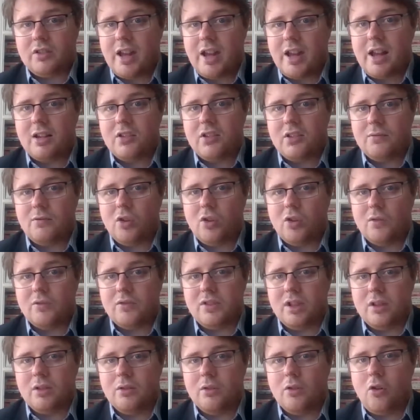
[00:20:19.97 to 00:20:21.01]
CAT's involved
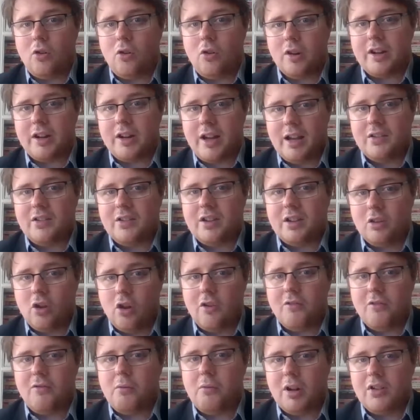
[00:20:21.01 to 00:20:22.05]
in organising
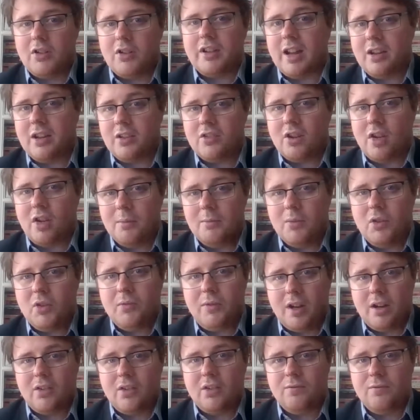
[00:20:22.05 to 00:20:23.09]
what lot ones against arms
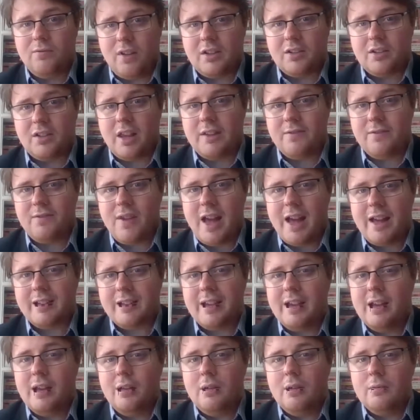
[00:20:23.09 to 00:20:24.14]
fairs and things like that.
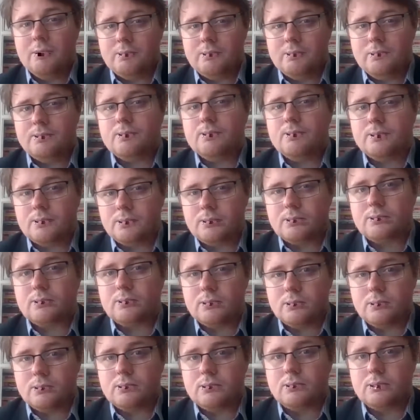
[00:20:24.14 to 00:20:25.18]
And we've joined you at
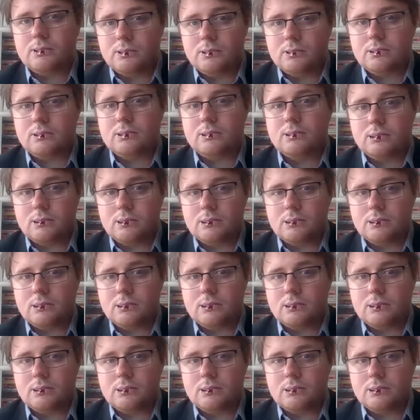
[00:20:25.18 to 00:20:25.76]
that, thinking